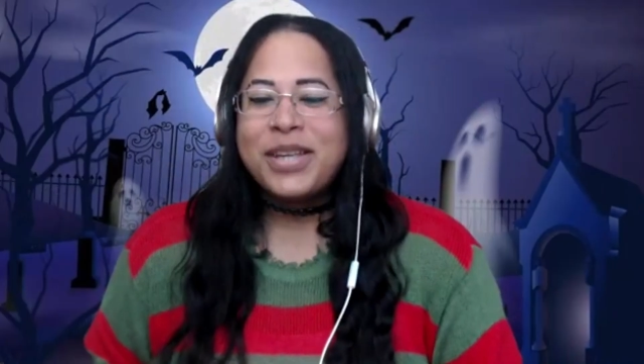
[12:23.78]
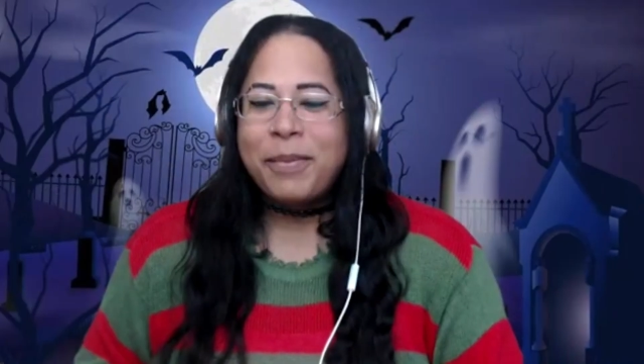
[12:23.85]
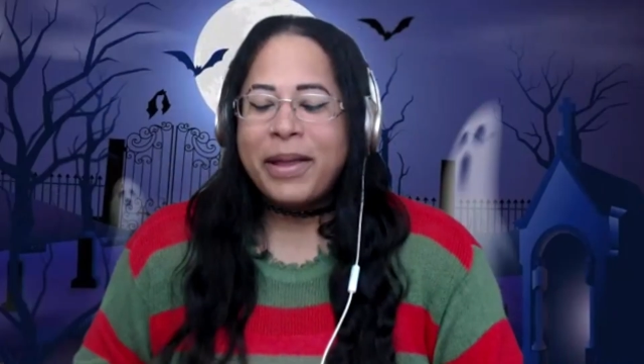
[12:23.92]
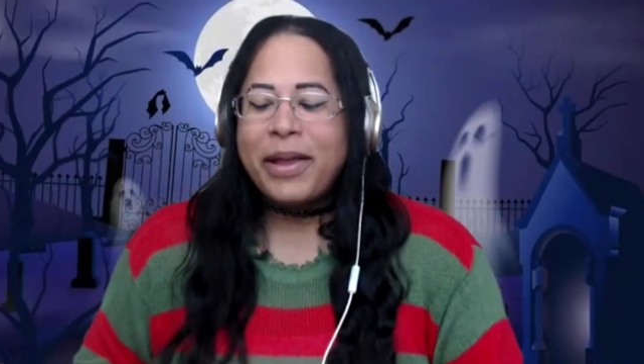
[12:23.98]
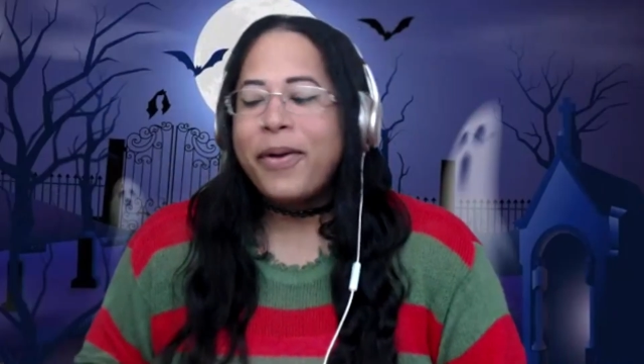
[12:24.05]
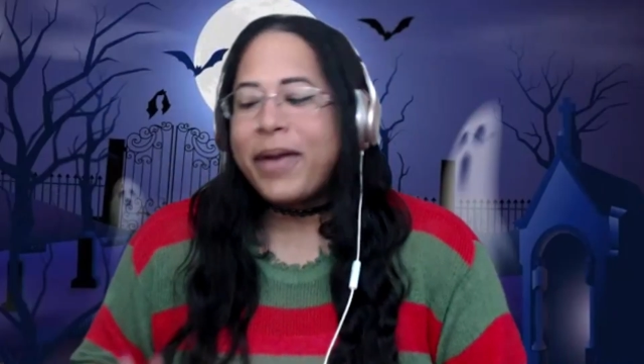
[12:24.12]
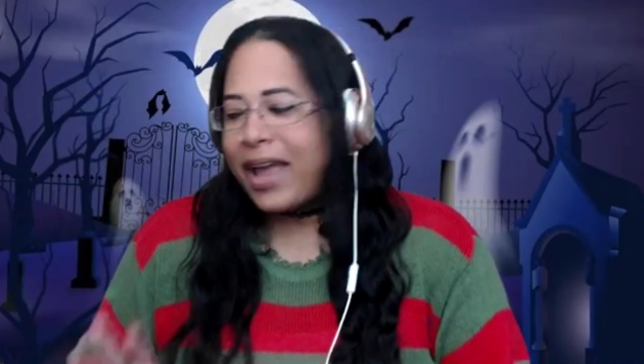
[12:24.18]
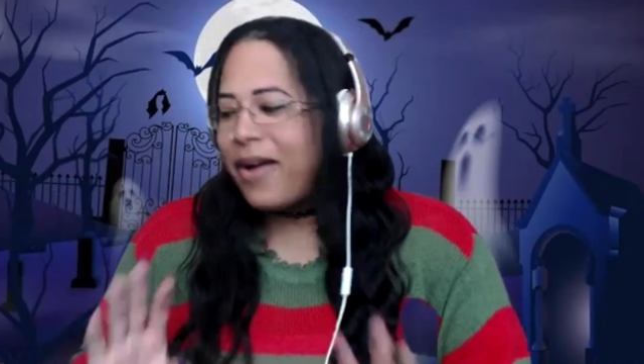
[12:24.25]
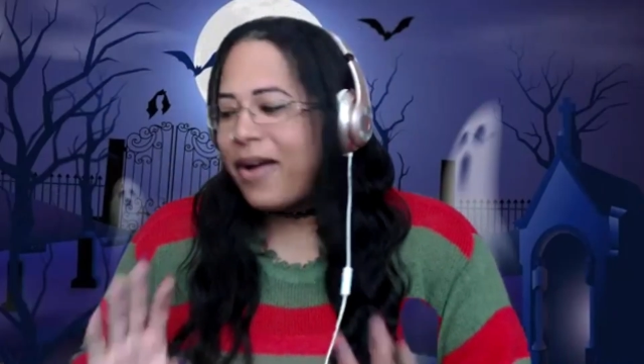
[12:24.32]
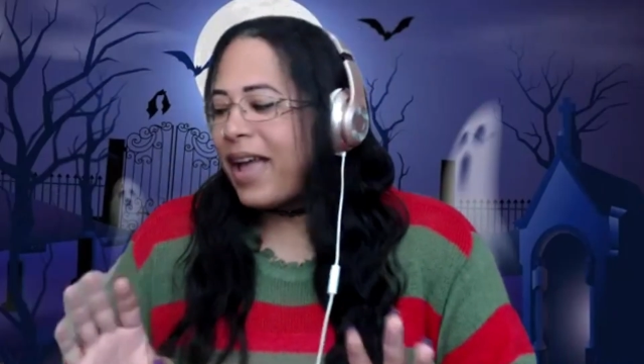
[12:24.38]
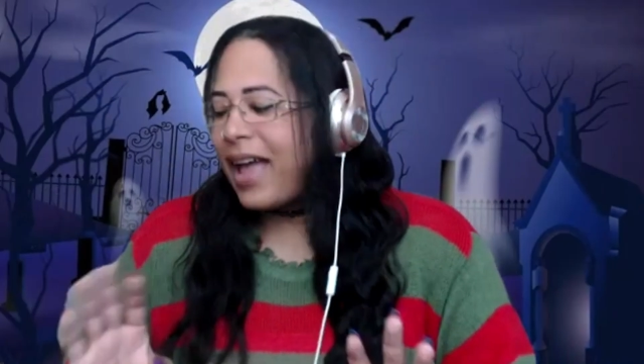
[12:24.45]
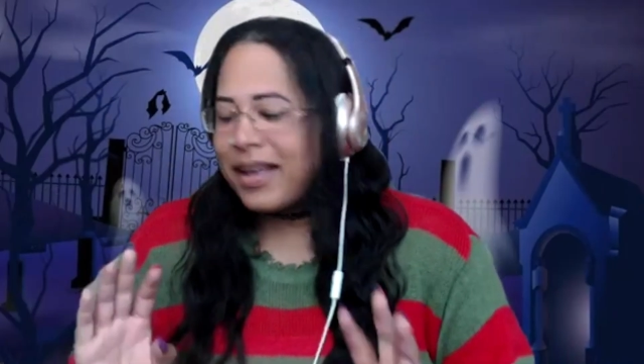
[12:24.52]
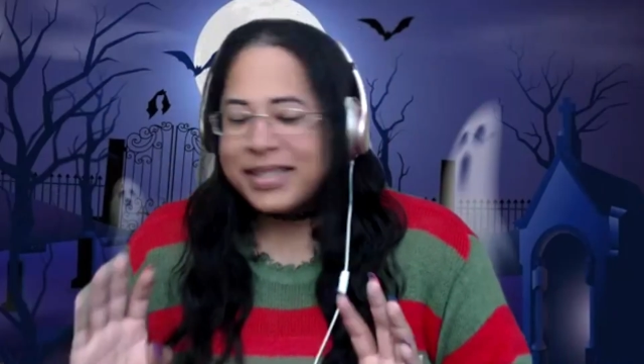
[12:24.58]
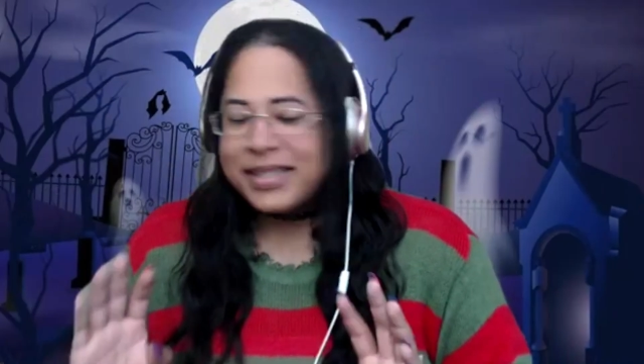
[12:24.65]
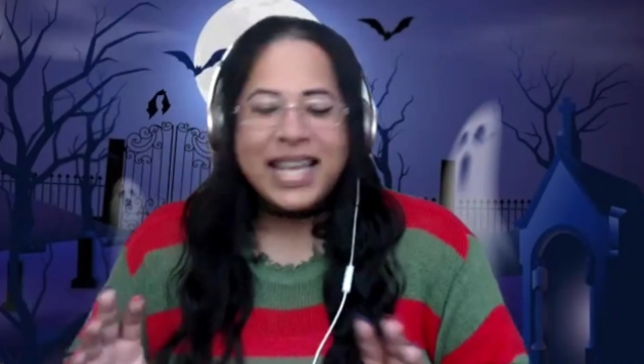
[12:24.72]
I'm like, okay,
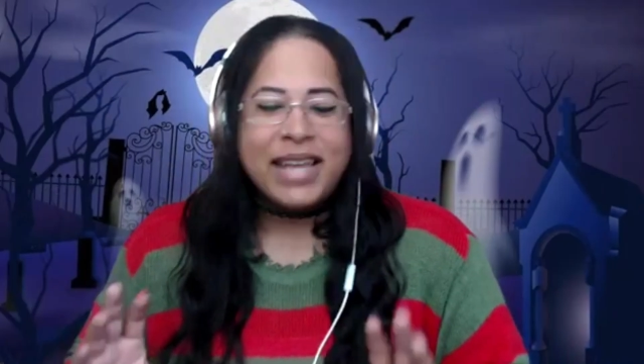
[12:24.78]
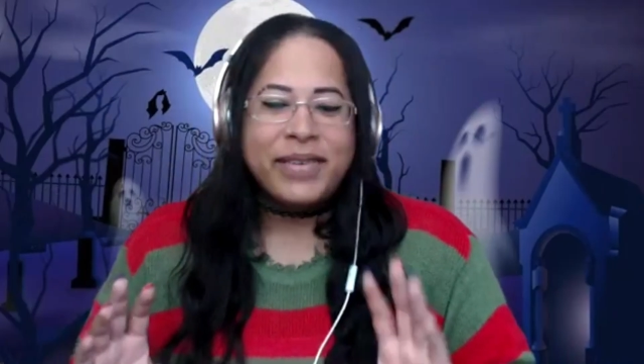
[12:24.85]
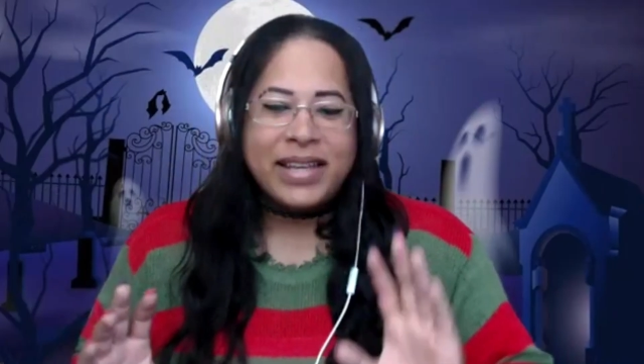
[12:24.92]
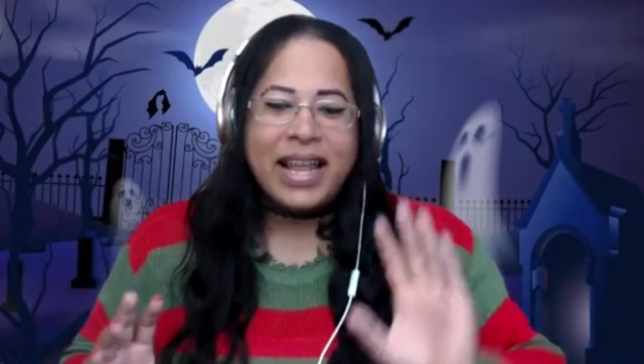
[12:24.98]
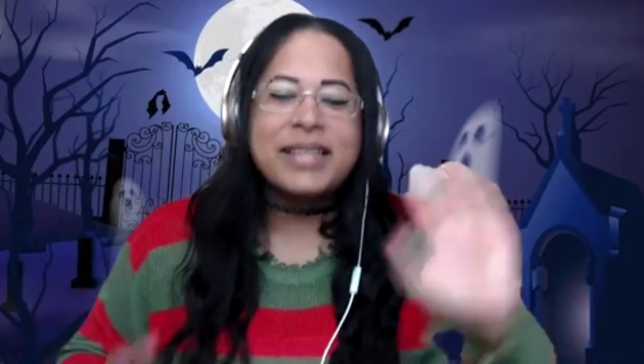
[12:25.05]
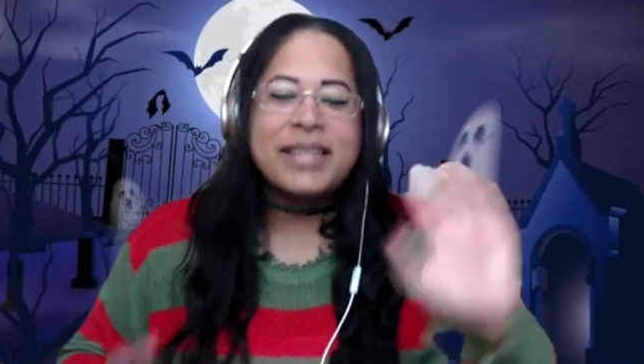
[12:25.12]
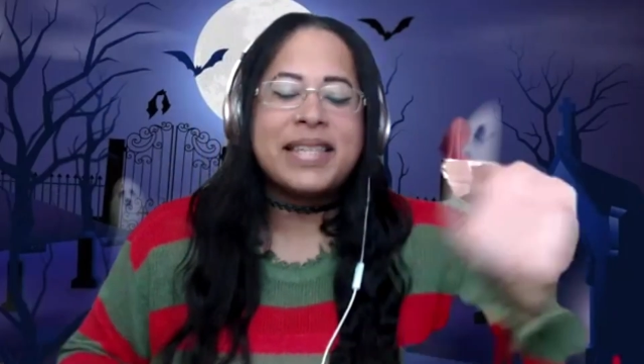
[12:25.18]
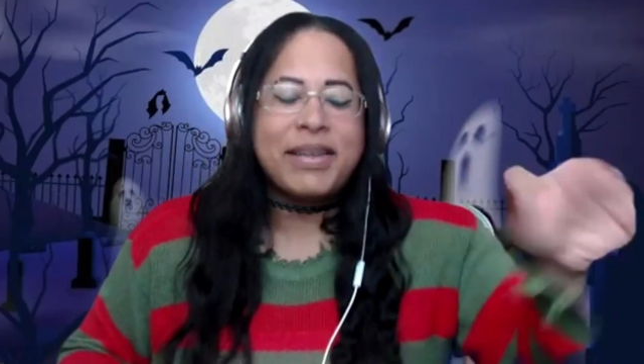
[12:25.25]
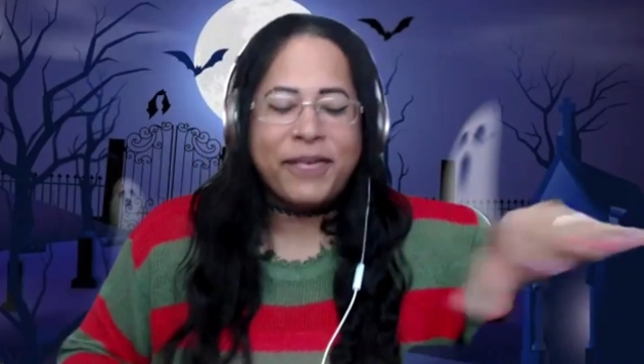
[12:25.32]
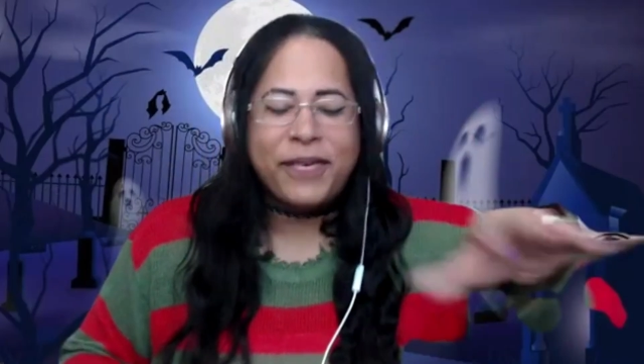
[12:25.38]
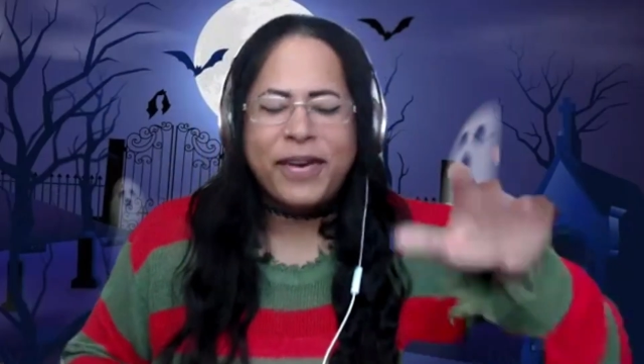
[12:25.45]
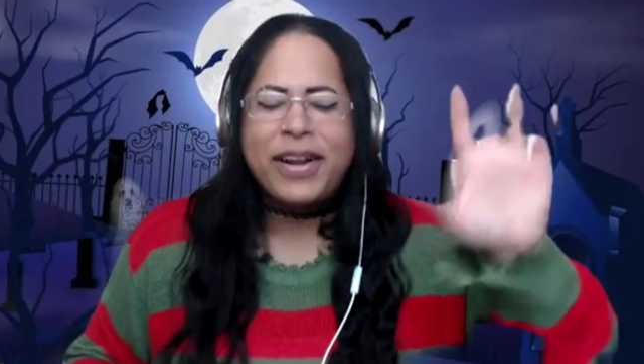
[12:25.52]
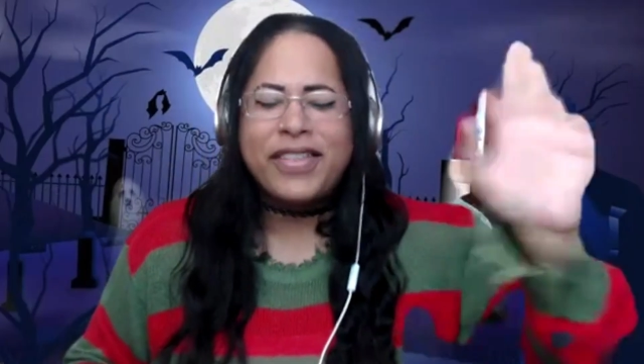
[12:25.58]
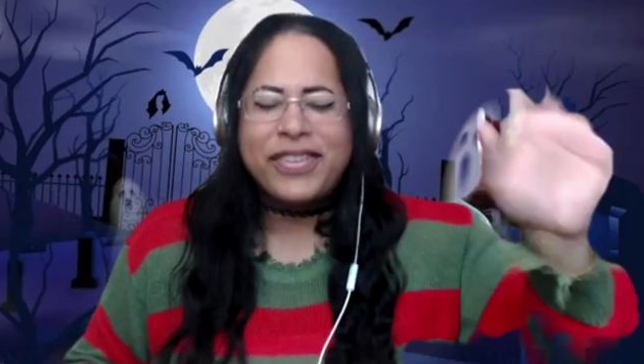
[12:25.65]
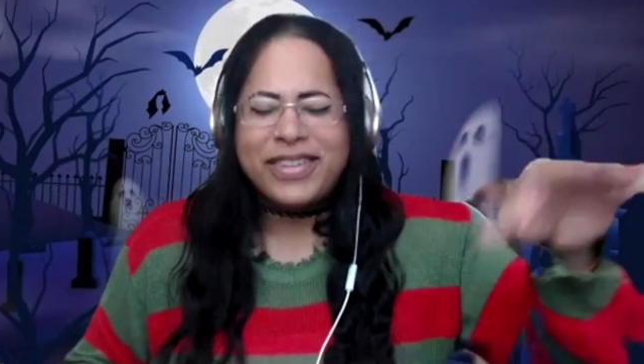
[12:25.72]
I'll save it
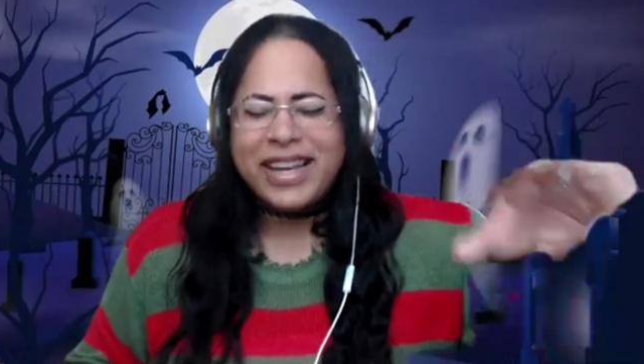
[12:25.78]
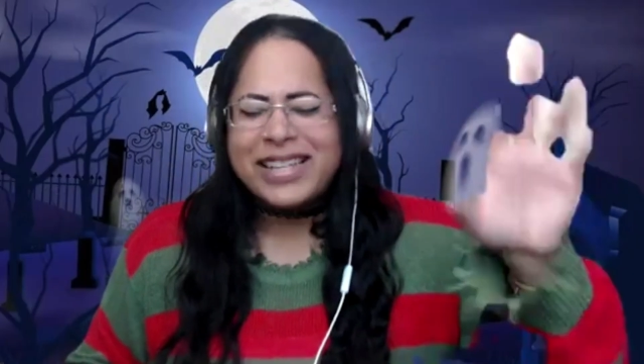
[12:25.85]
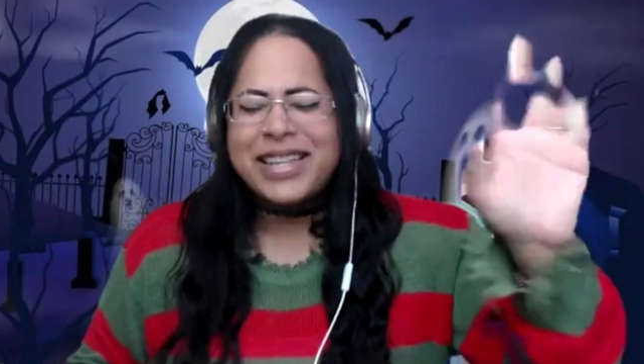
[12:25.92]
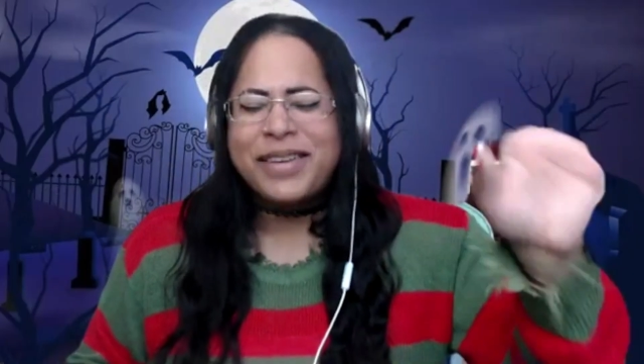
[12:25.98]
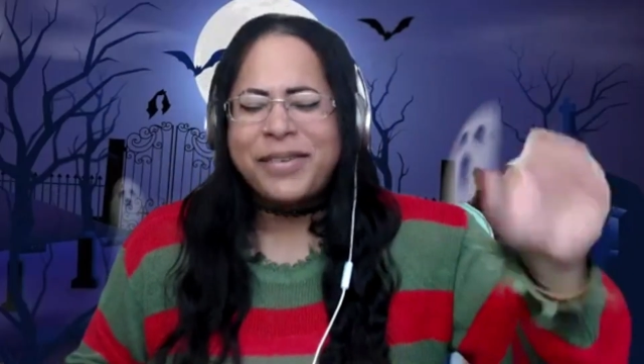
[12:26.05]
for another day.